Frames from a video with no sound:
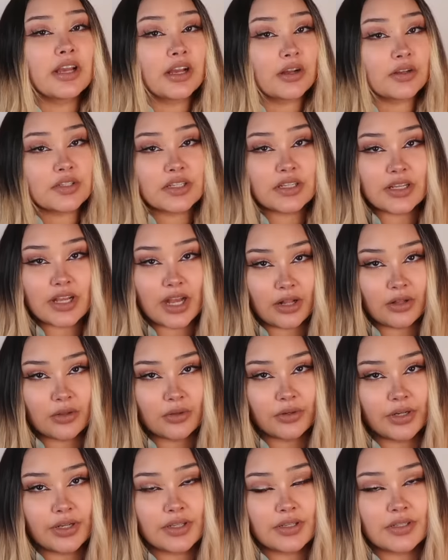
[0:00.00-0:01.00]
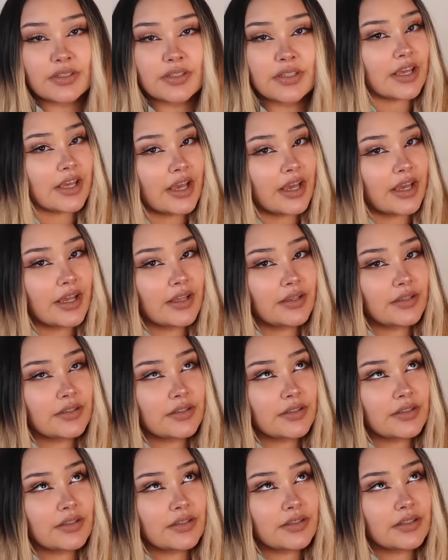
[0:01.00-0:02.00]
counting calories,
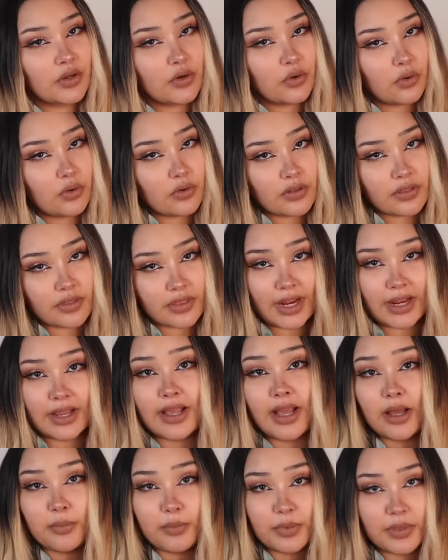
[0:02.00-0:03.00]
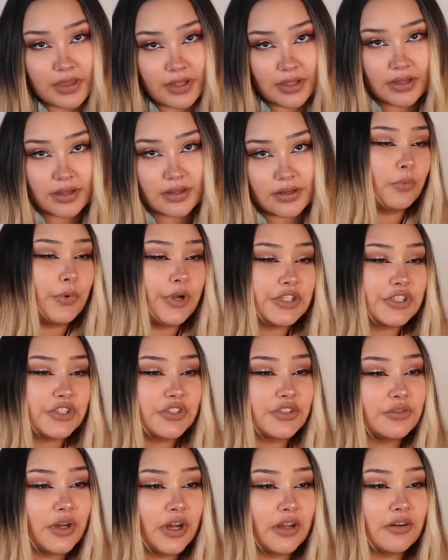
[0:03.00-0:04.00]
and the whole thigh gap thing,
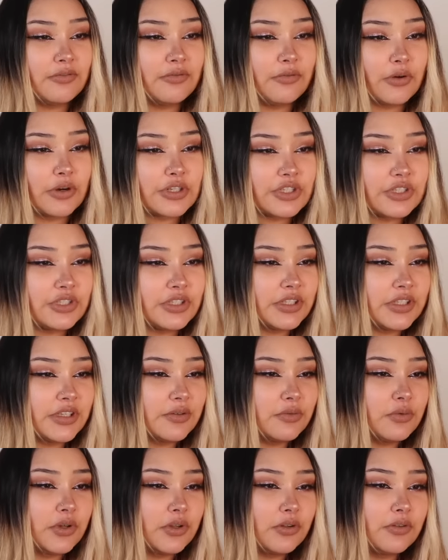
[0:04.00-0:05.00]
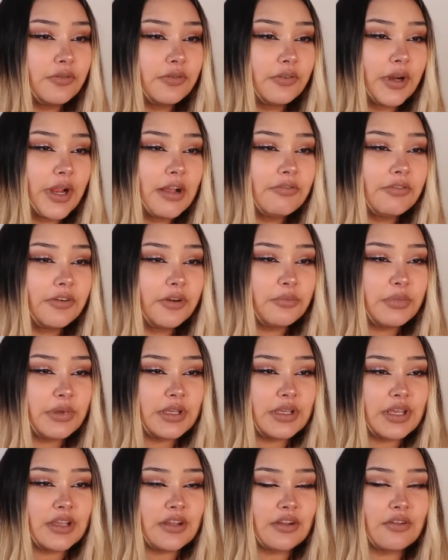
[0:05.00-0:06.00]
which unfortunately will forever
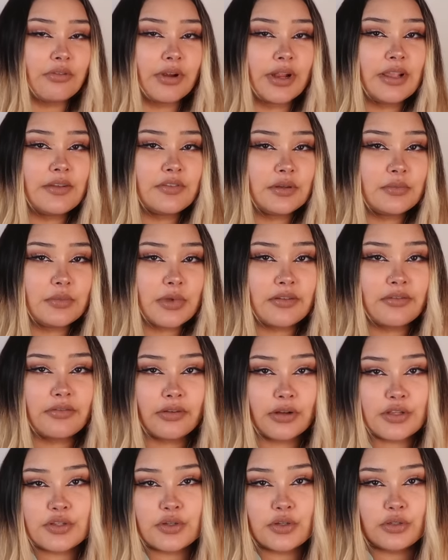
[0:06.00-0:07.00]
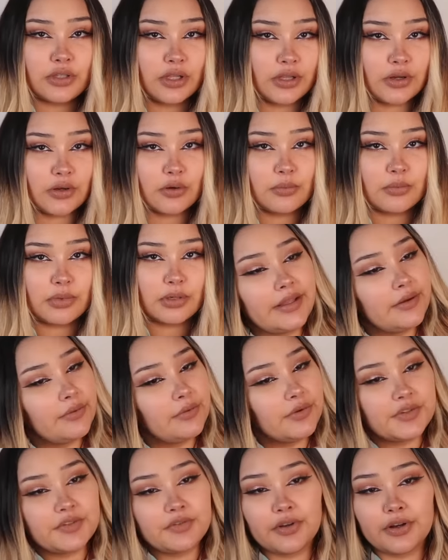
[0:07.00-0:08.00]
be engraved in my frontal lobe. It
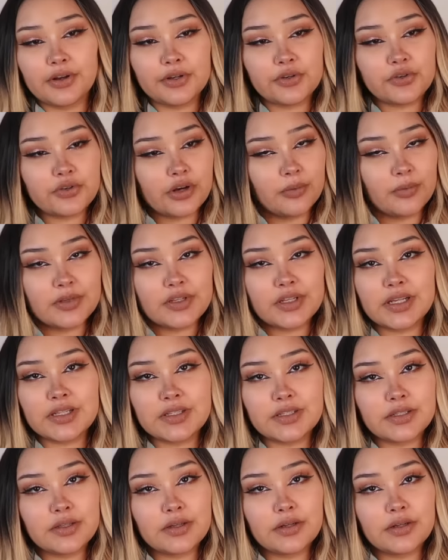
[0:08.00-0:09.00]
was very traumatizing,